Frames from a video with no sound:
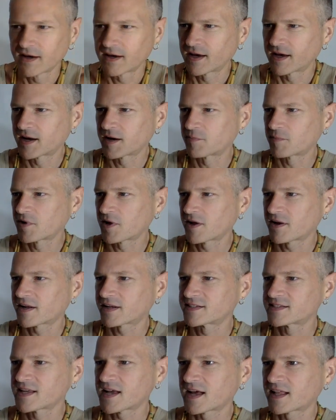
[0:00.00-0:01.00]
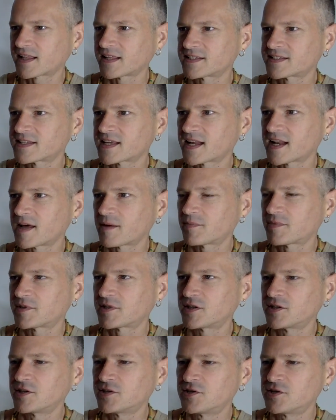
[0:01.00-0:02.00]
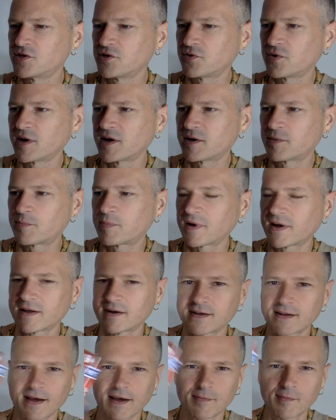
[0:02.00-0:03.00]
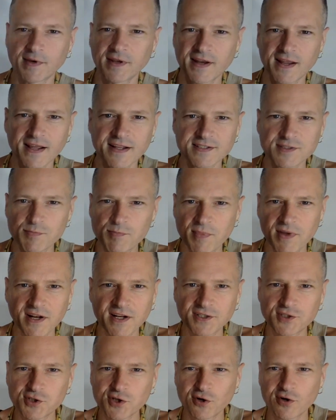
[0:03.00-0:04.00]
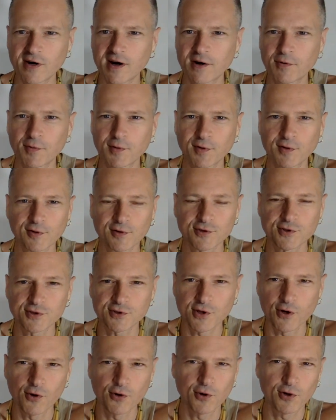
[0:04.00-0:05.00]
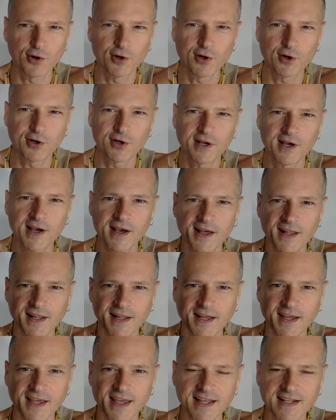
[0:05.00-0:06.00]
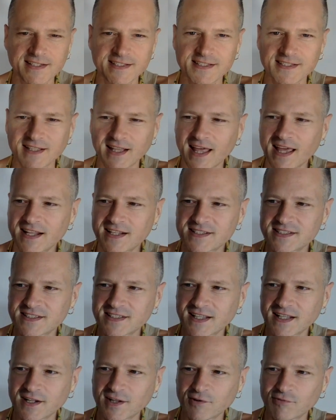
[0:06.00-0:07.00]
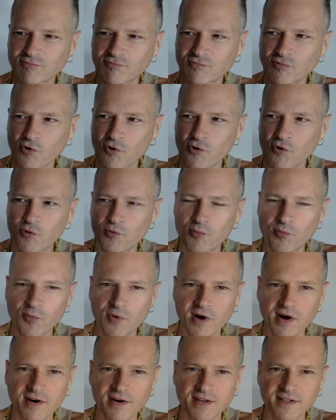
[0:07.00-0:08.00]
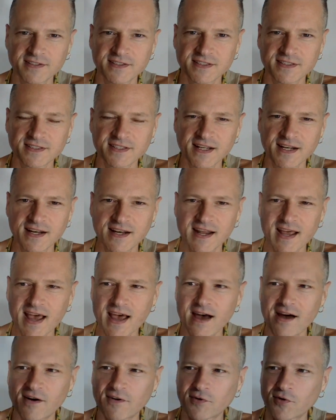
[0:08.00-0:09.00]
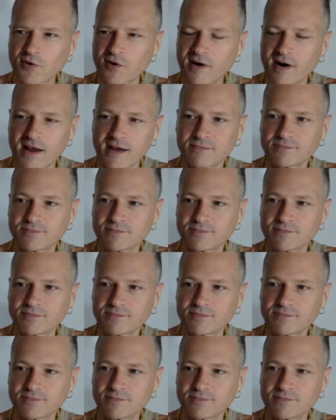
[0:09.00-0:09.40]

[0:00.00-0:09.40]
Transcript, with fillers: And I'm not exactly set up to do it, but I mean, it's miniature. It would look so good, like in Slate's little room where he's sitting down, or